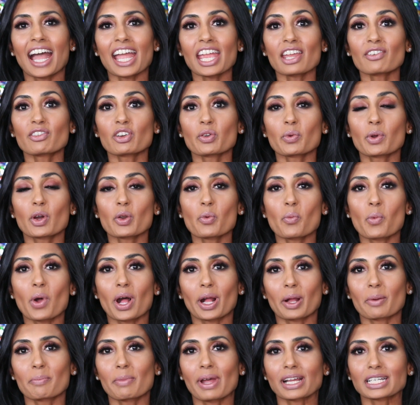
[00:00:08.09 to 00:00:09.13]
Hi everyone,
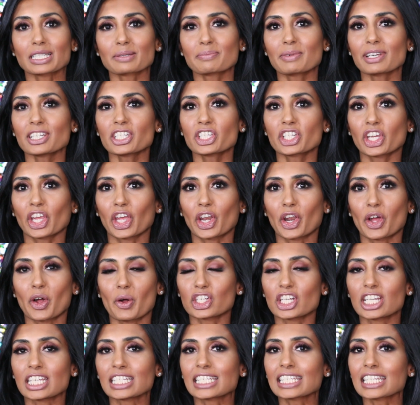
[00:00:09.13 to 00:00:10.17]
welcome back to my
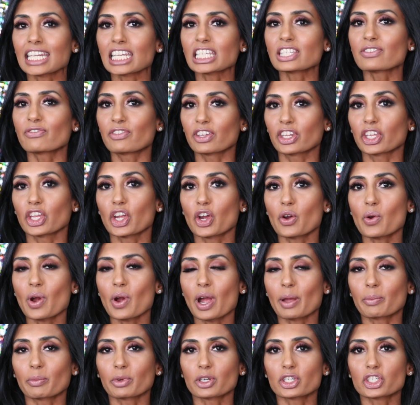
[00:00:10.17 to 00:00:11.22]
channel. In today's video,
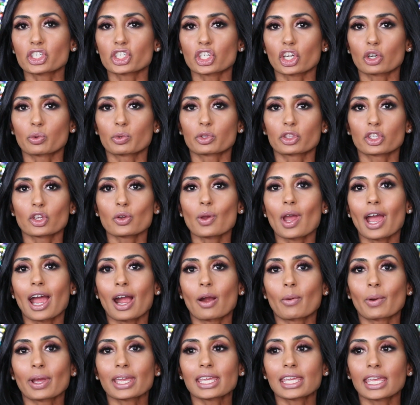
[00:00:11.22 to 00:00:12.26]
I'm going to share with you
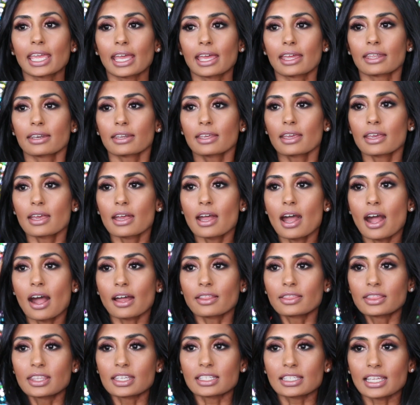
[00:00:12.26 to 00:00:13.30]
how I get
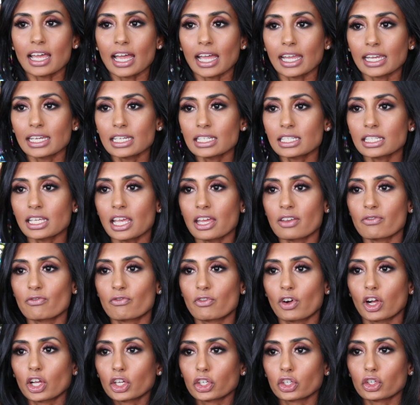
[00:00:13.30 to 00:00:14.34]
this height and
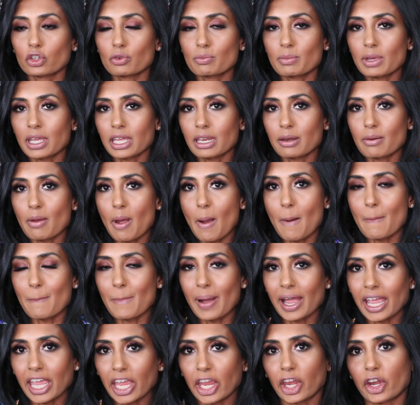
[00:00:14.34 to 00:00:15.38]
volume in
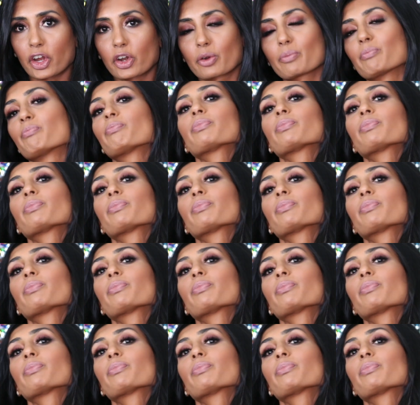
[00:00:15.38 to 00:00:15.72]
my hair.